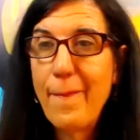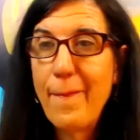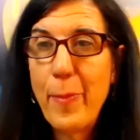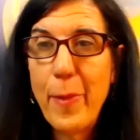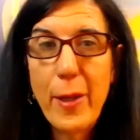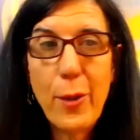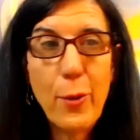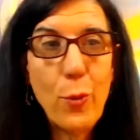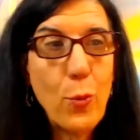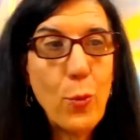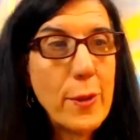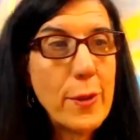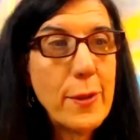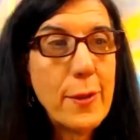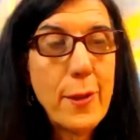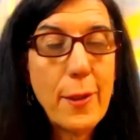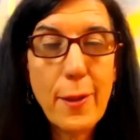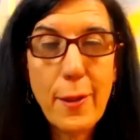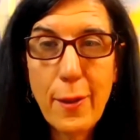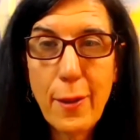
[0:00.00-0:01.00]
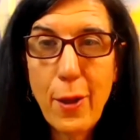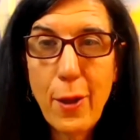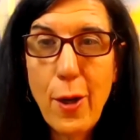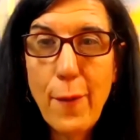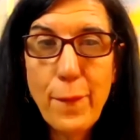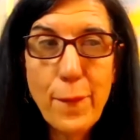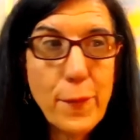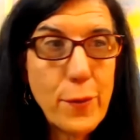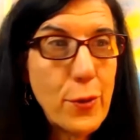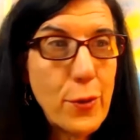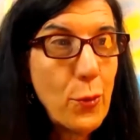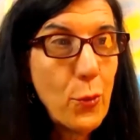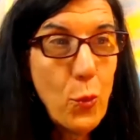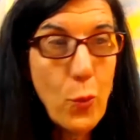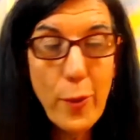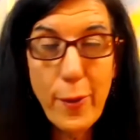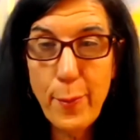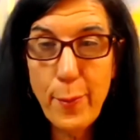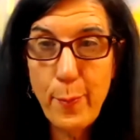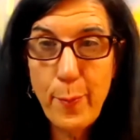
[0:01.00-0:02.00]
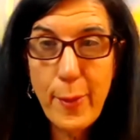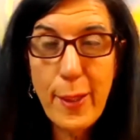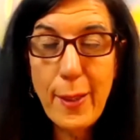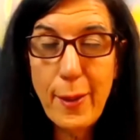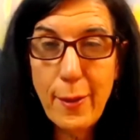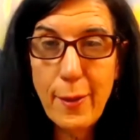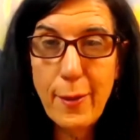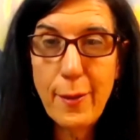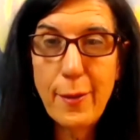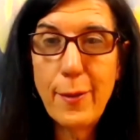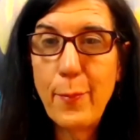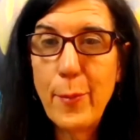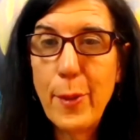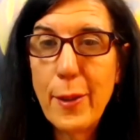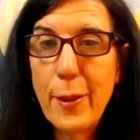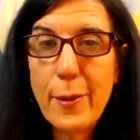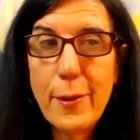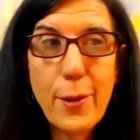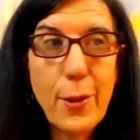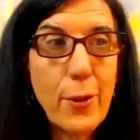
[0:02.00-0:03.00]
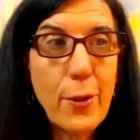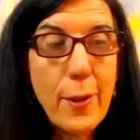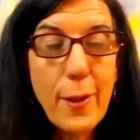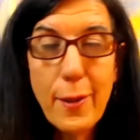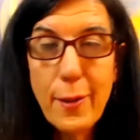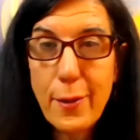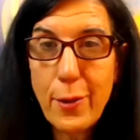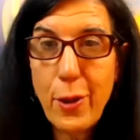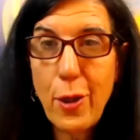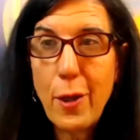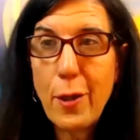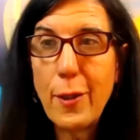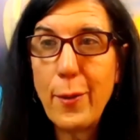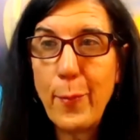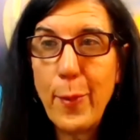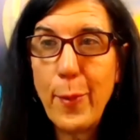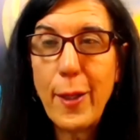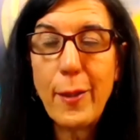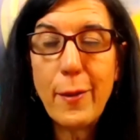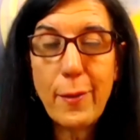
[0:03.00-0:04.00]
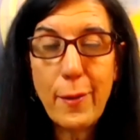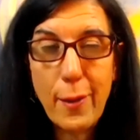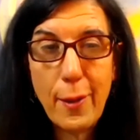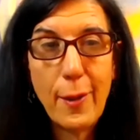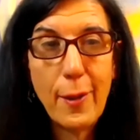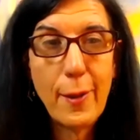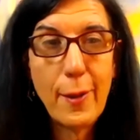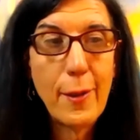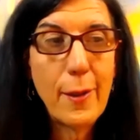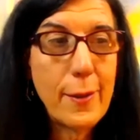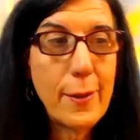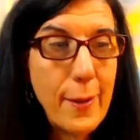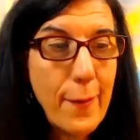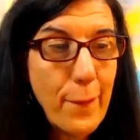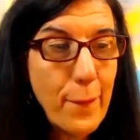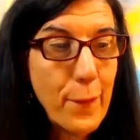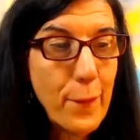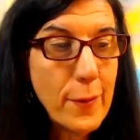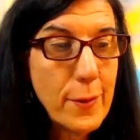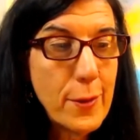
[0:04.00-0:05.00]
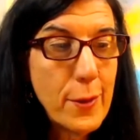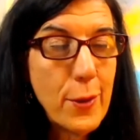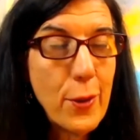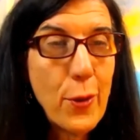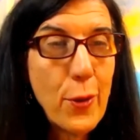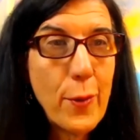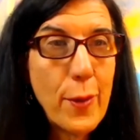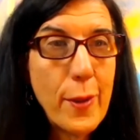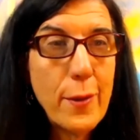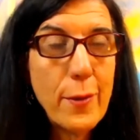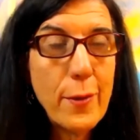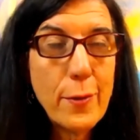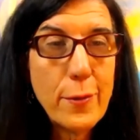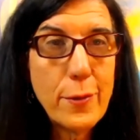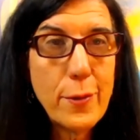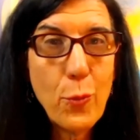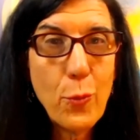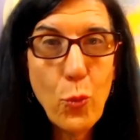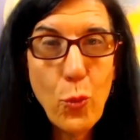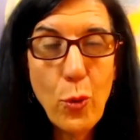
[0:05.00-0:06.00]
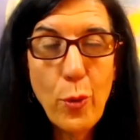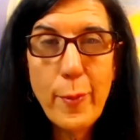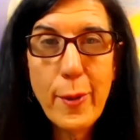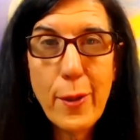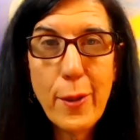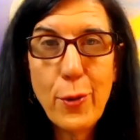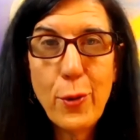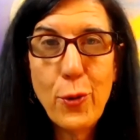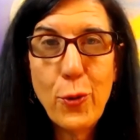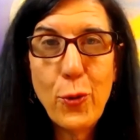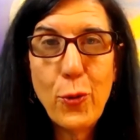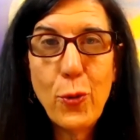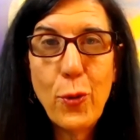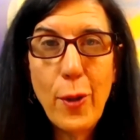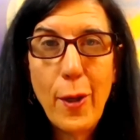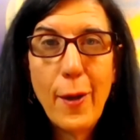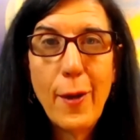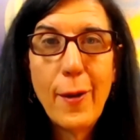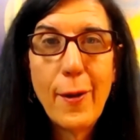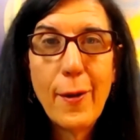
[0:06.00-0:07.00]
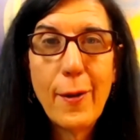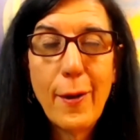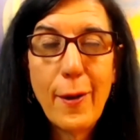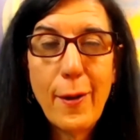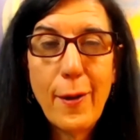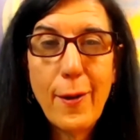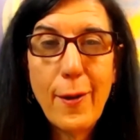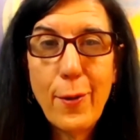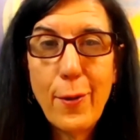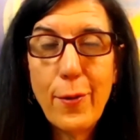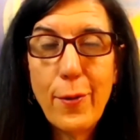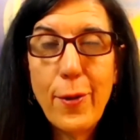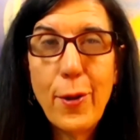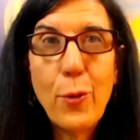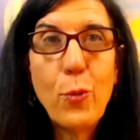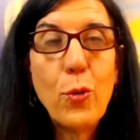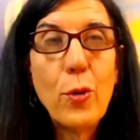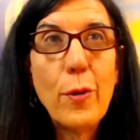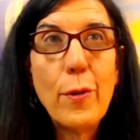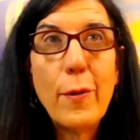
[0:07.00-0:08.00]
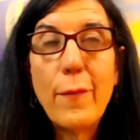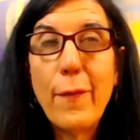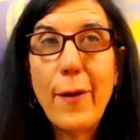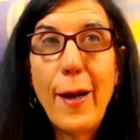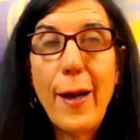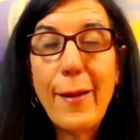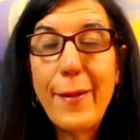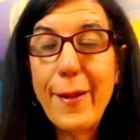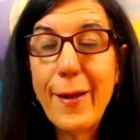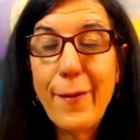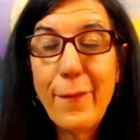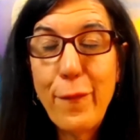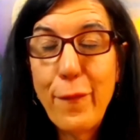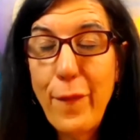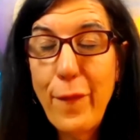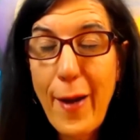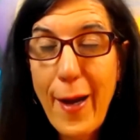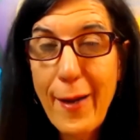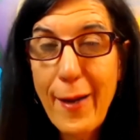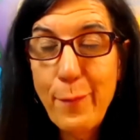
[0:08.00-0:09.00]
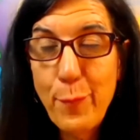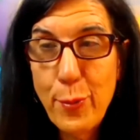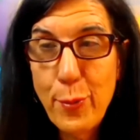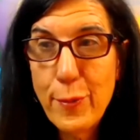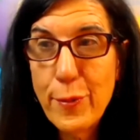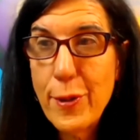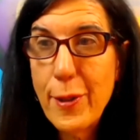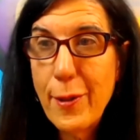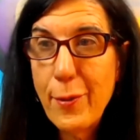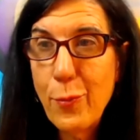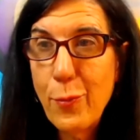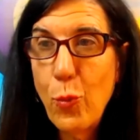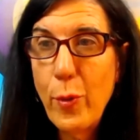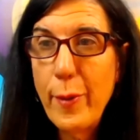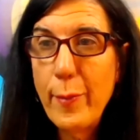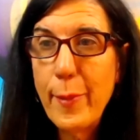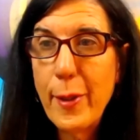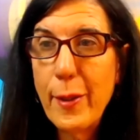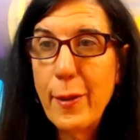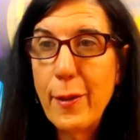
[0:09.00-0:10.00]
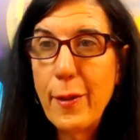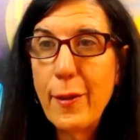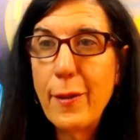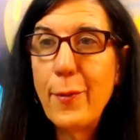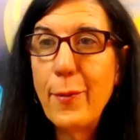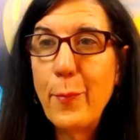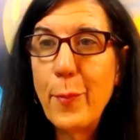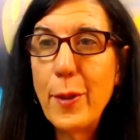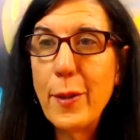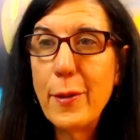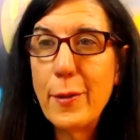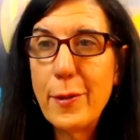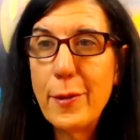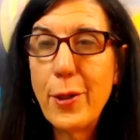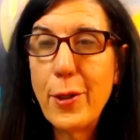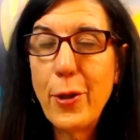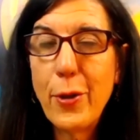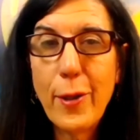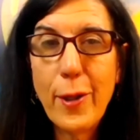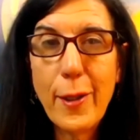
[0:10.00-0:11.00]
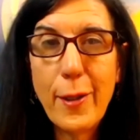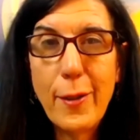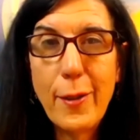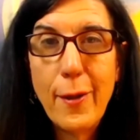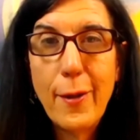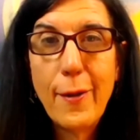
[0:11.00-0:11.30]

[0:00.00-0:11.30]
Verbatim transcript: that was an officer with me in the military and talk about a difference you know here's a woman who uh, there were, I think, 5% women in the military